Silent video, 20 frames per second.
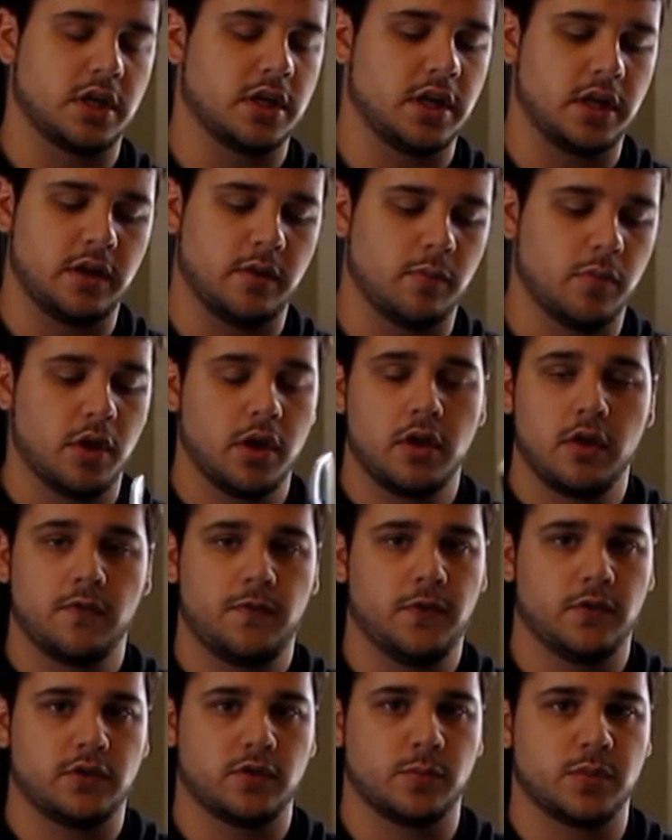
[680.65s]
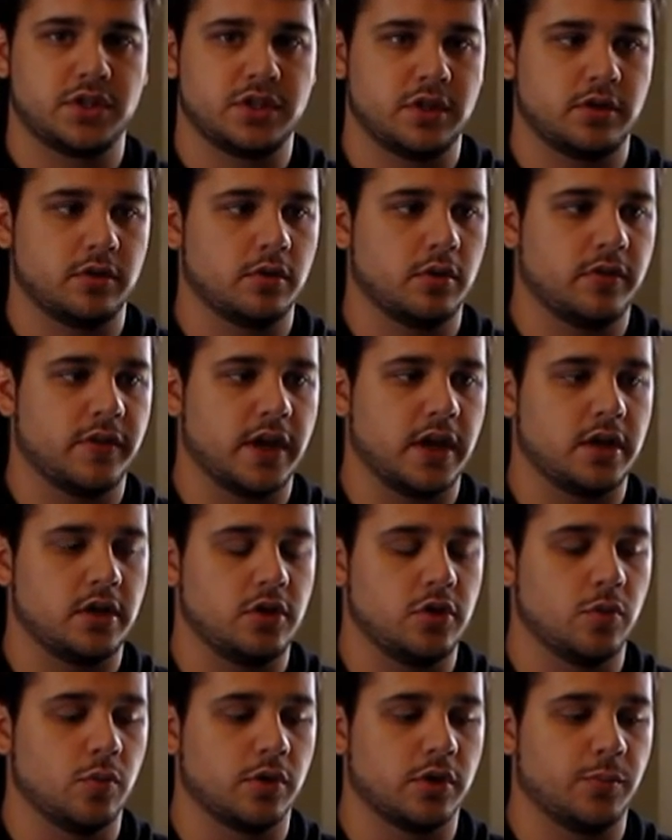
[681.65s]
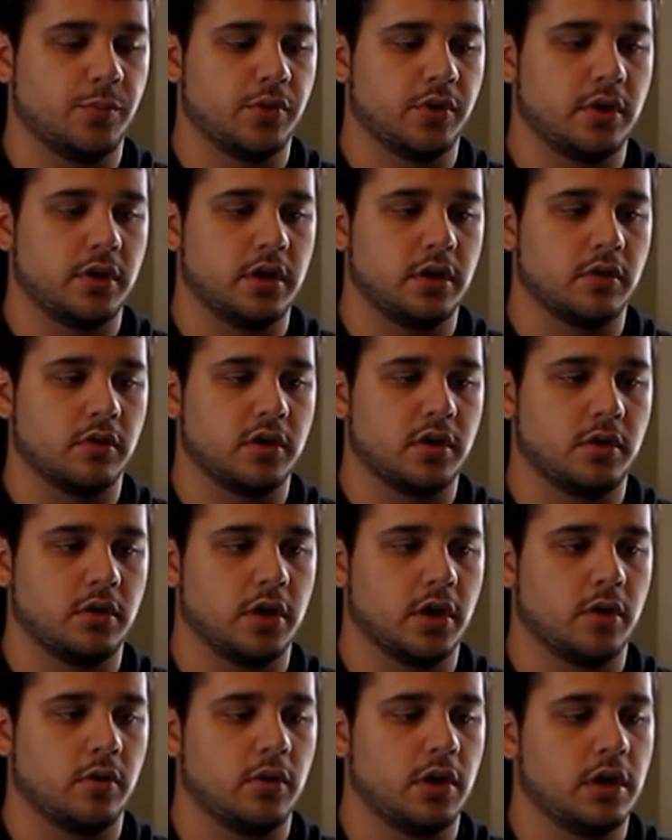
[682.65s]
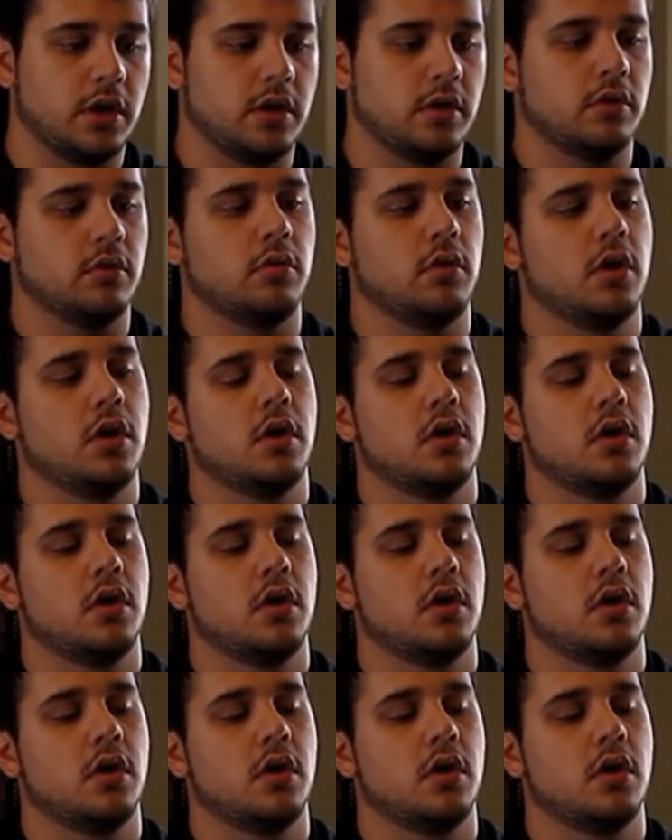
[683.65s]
Any filter material that you want to put in here can go in here.